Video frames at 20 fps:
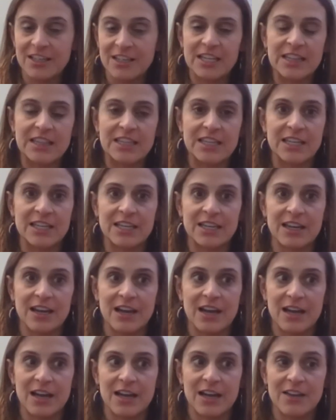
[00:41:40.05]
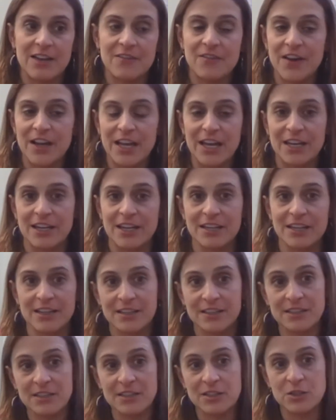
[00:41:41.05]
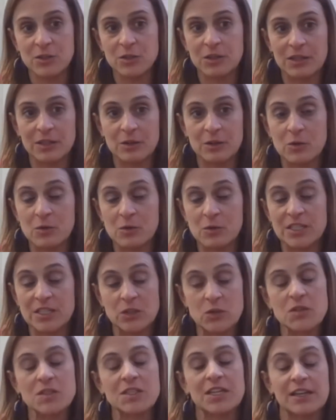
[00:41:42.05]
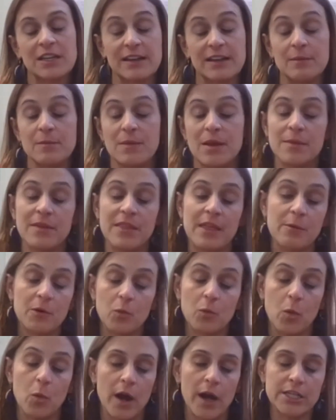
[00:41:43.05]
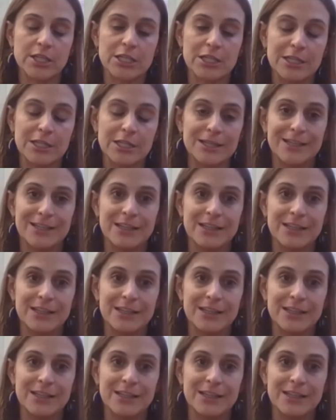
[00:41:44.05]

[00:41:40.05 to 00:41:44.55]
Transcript: And I think if I had a student who was interested in it, maybe they would watch